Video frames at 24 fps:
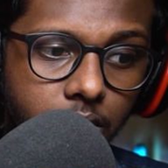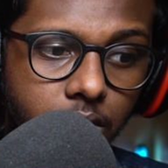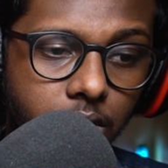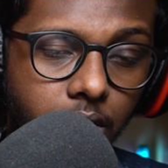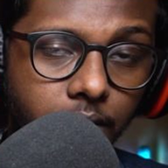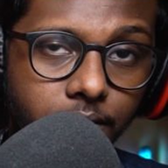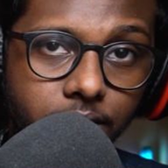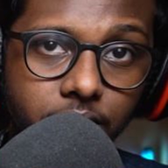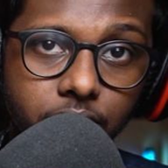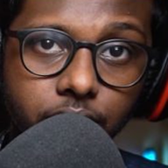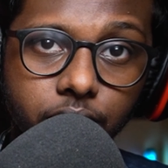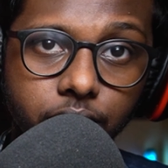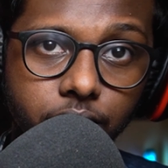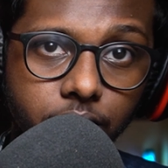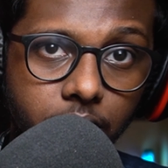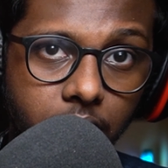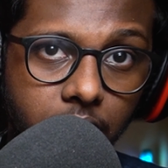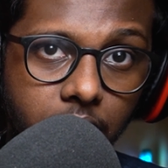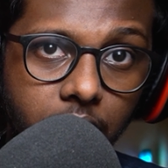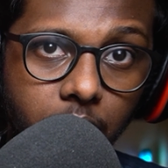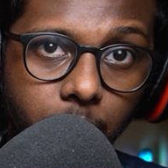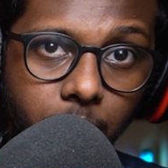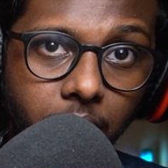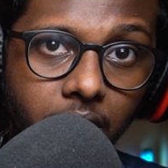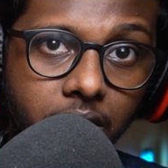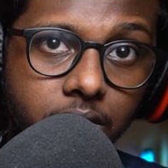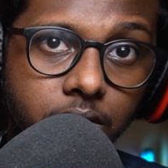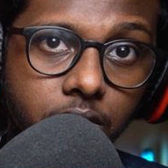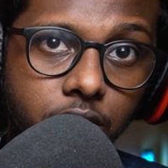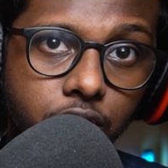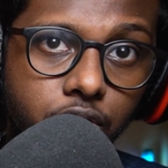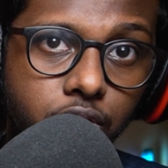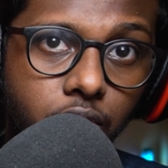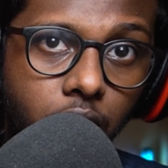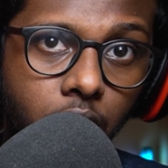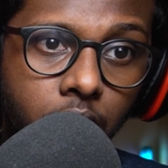There was this really
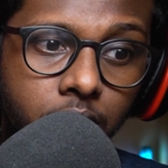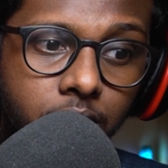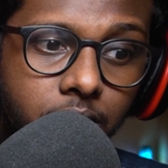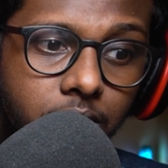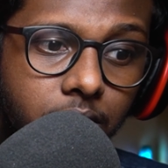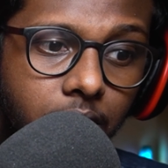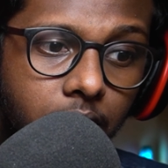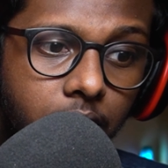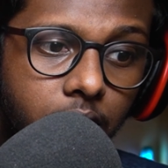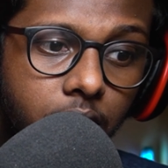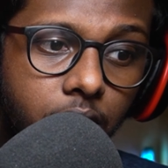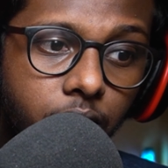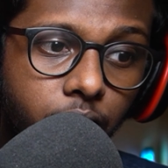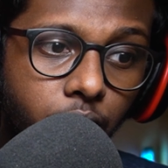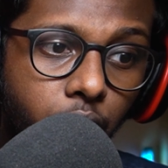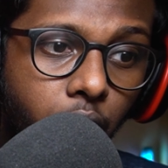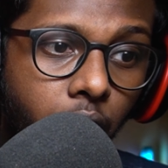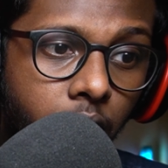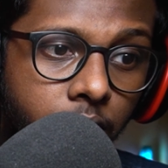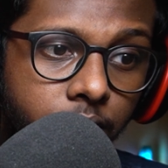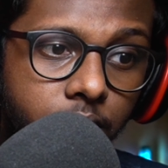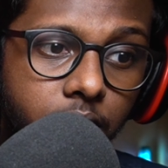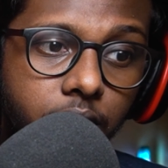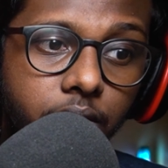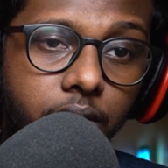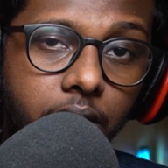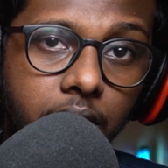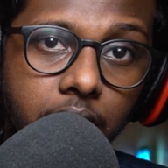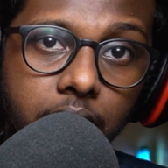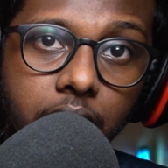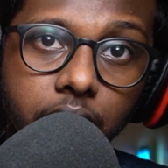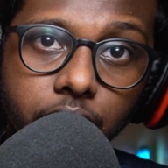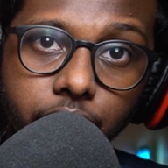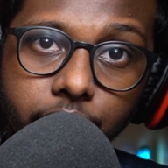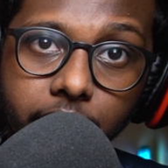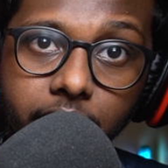amazing shots that involved a
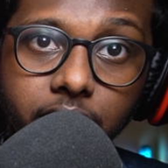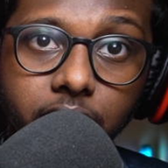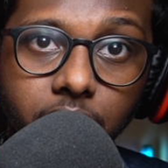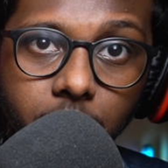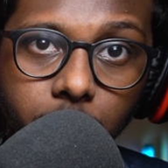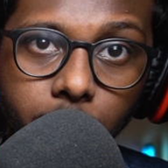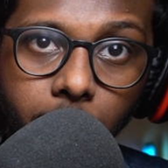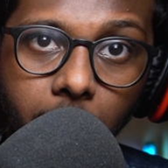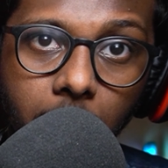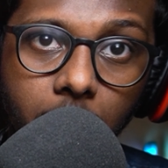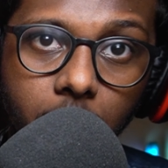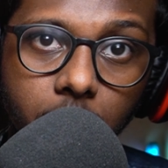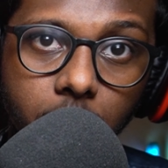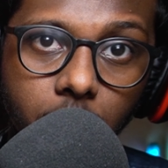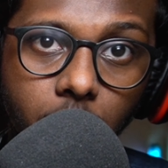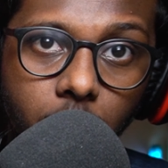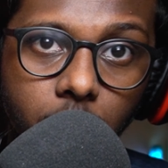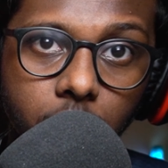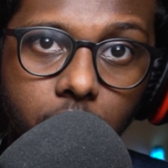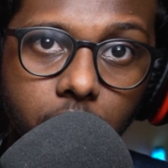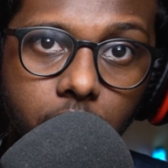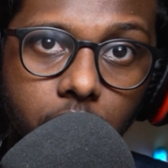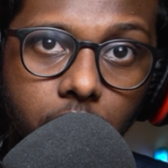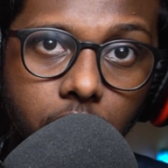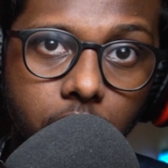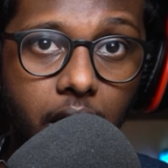really interesting background.